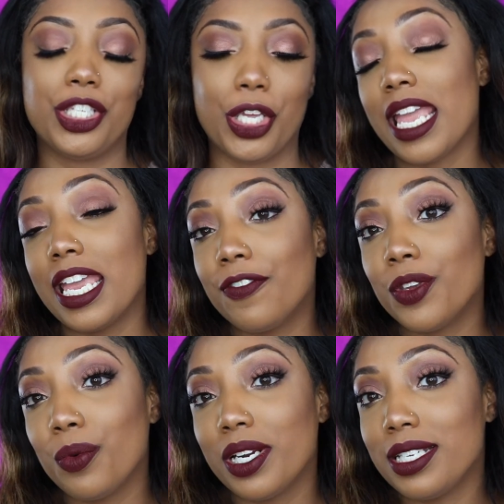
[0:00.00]
So if
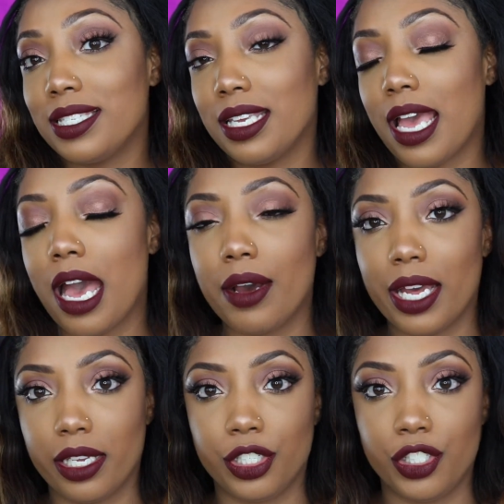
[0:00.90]
you want to see how
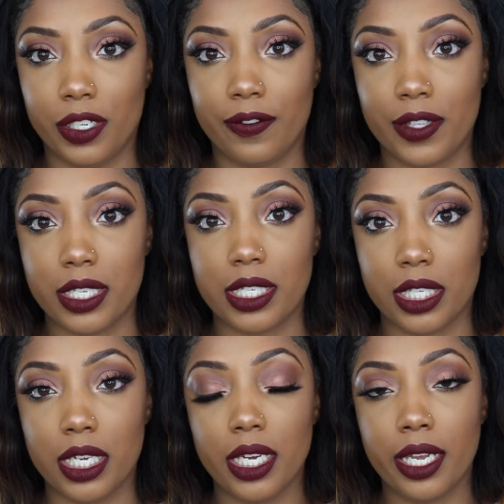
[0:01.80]
I achieve this
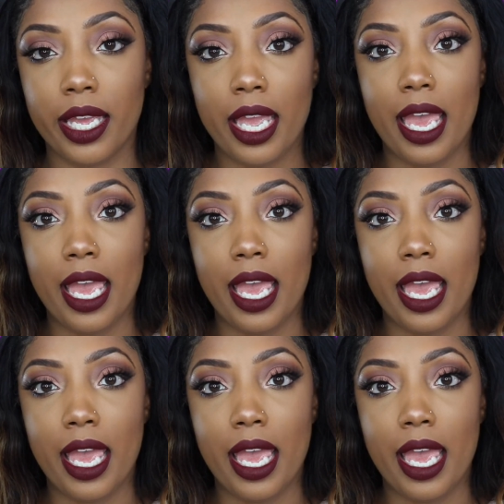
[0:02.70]
look